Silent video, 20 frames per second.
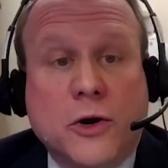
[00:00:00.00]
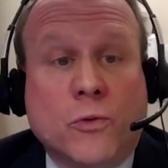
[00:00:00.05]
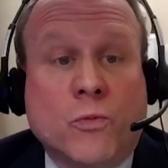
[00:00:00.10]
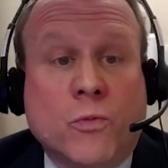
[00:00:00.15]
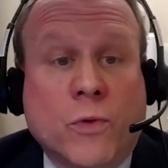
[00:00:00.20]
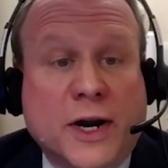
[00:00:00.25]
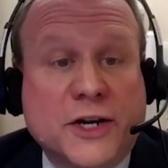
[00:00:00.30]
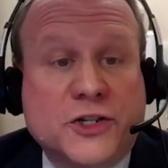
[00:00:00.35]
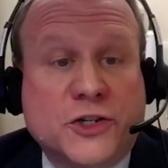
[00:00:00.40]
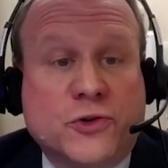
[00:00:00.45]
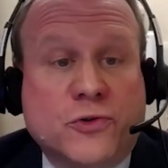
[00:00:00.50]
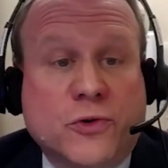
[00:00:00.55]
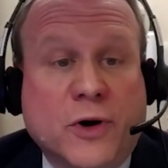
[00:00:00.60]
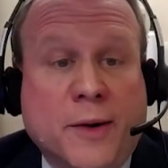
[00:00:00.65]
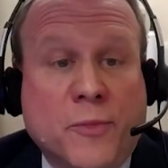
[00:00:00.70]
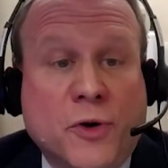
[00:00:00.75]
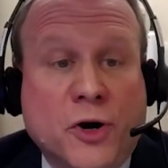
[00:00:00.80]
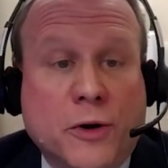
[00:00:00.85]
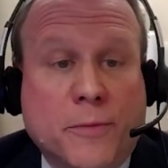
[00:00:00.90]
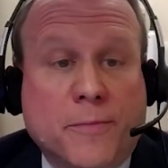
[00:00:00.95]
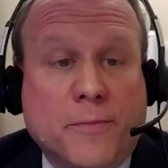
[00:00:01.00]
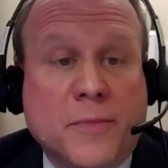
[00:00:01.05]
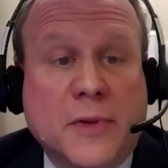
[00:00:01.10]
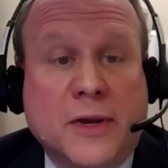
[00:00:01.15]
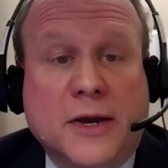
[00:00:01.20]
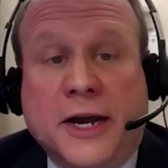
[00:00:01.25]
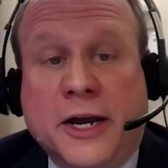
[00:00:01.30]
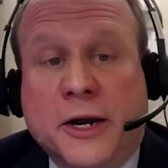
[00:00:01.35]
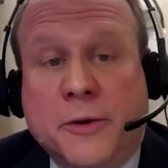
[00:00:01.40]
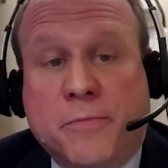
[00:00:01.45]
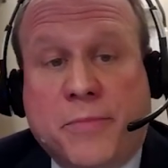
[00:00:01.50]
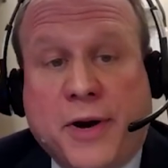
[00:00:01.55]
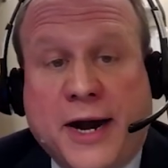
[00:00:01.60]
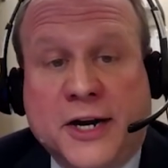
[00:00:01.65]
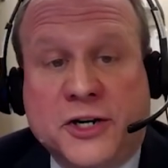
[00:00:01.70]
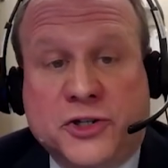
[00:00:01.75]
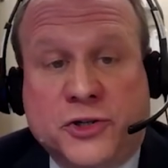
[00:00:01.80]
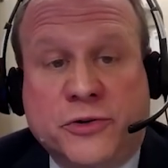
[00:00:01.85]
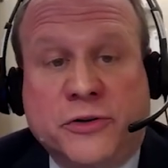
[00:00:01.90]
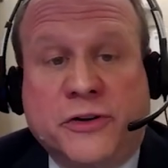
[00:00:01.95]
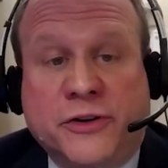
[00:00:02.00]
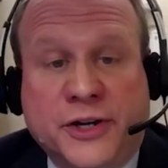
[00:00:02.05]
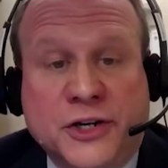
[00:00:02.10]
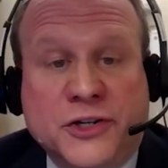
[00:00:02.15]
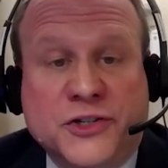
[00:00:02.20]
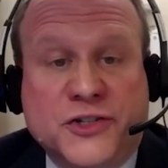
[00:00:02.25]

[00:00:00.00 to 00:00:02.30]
rest tremor, and postural